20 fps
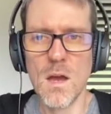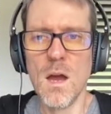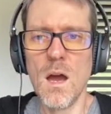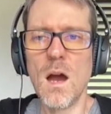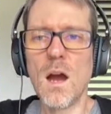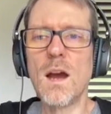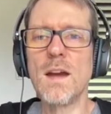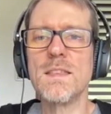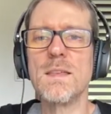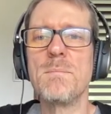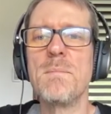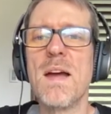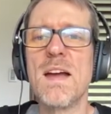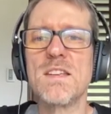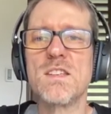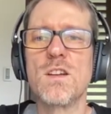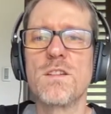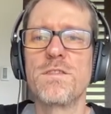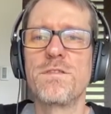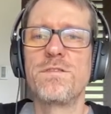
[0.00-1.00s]
All right, the
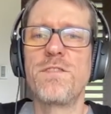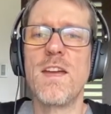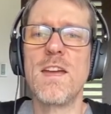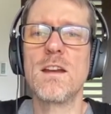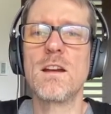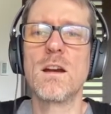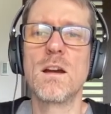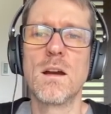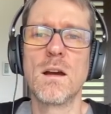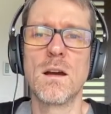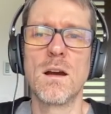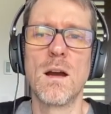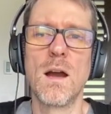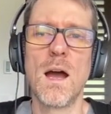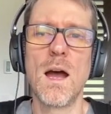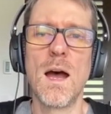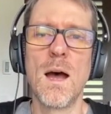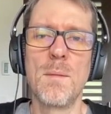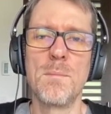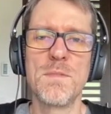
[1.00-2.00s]
master fader,
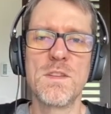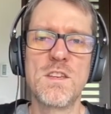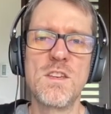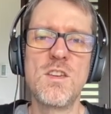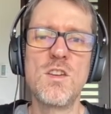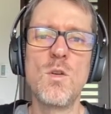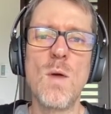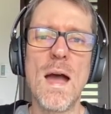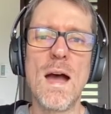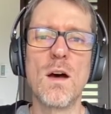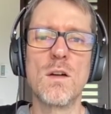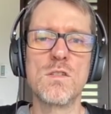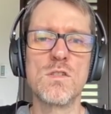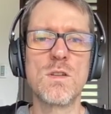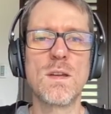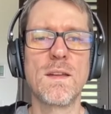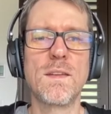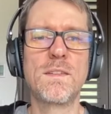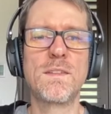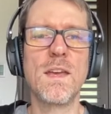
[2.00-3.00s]
the Q out. You
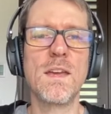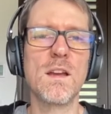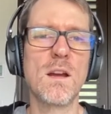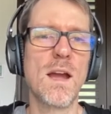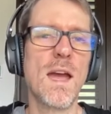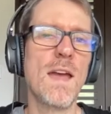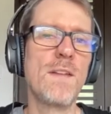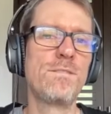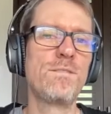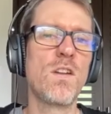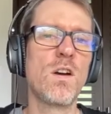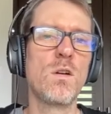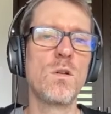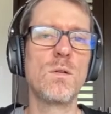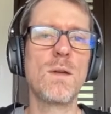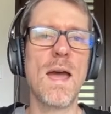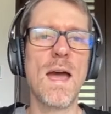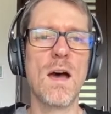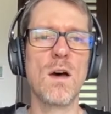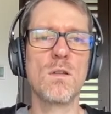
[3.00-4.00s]
can set your
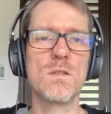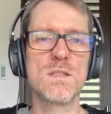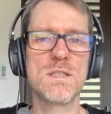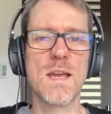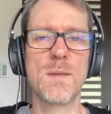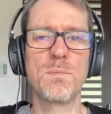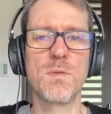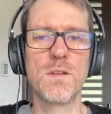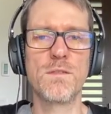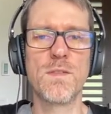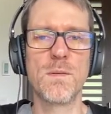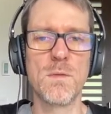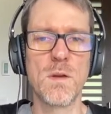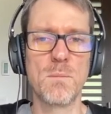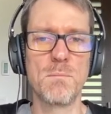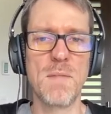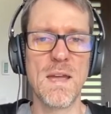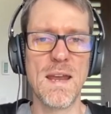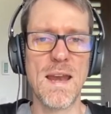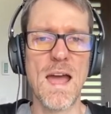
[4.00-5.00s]
headphone out separate from your
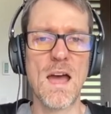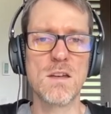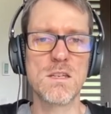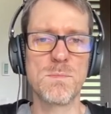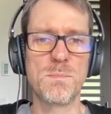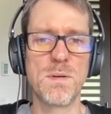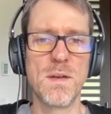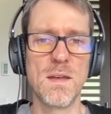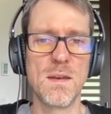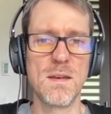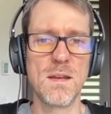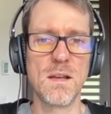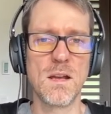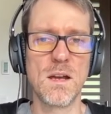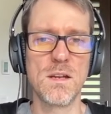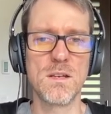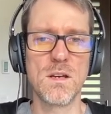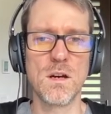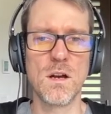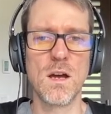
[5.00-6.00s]
main out depending
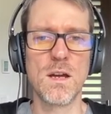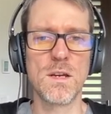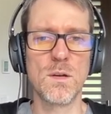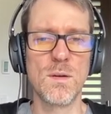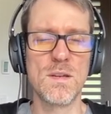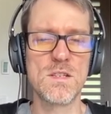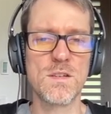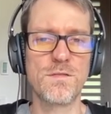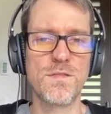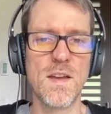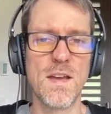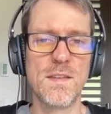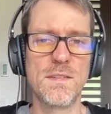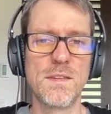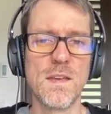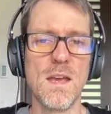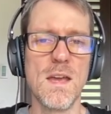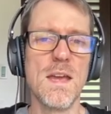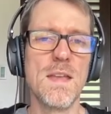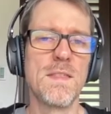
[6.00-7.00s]
on your audio
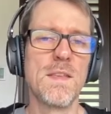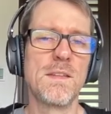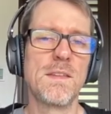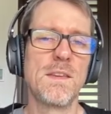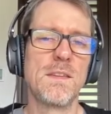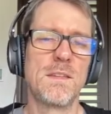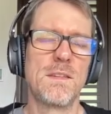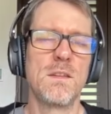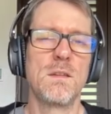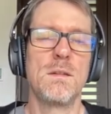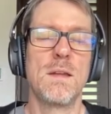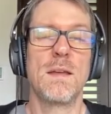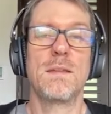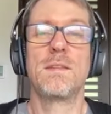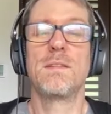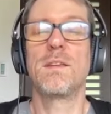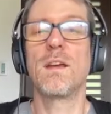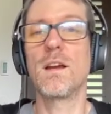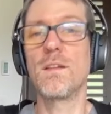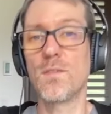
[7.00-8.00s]
interface. This is
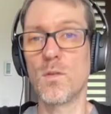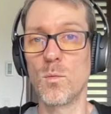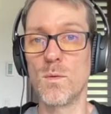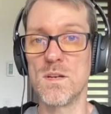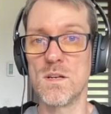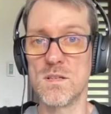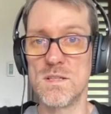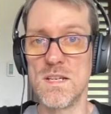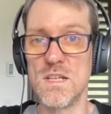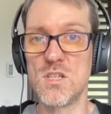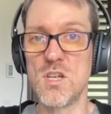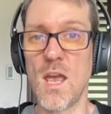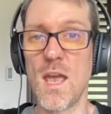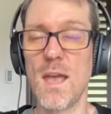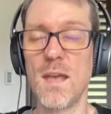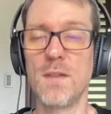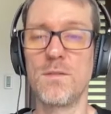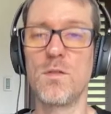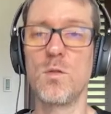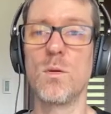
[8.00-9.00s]
necessary for when you're
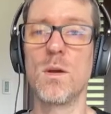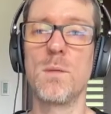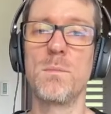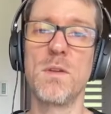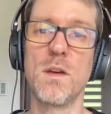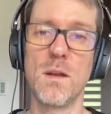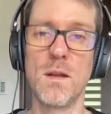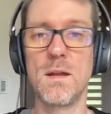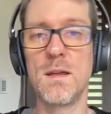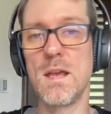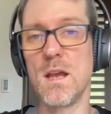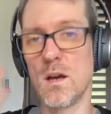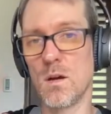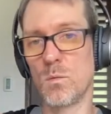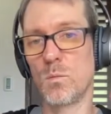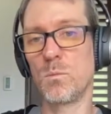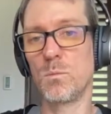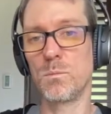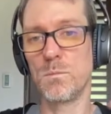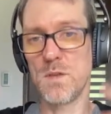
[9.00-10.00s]
DJing. If you want to be able to
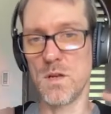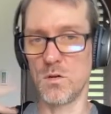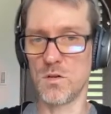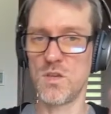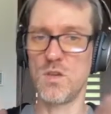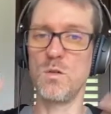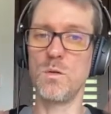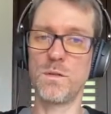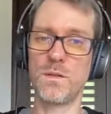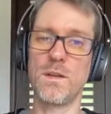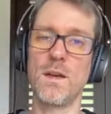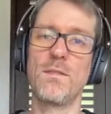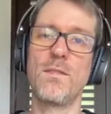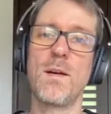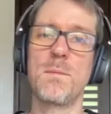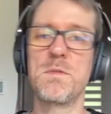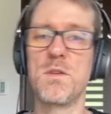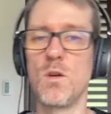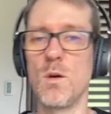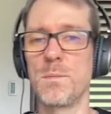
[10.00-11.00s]
hear, cue stuff
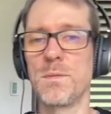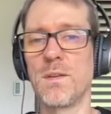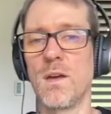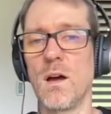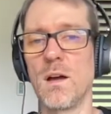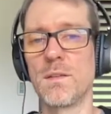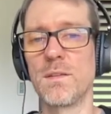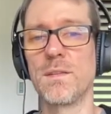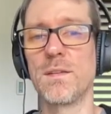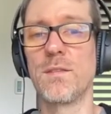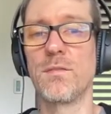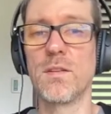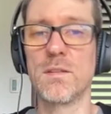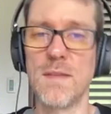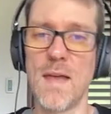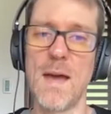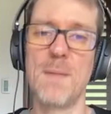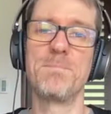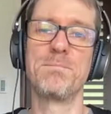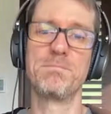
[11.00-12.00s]
up, cue up songs and stuff like
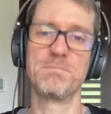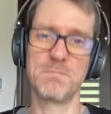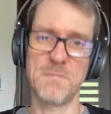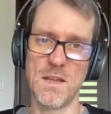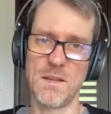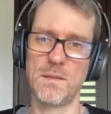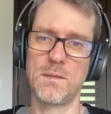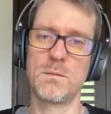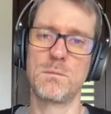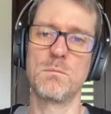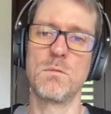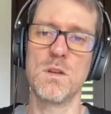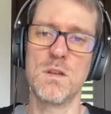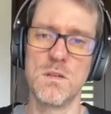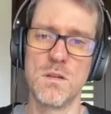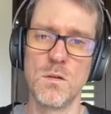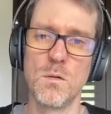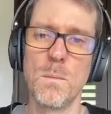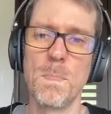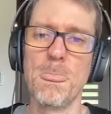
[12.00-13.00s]
that. That's what you
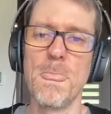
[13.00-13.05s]
do.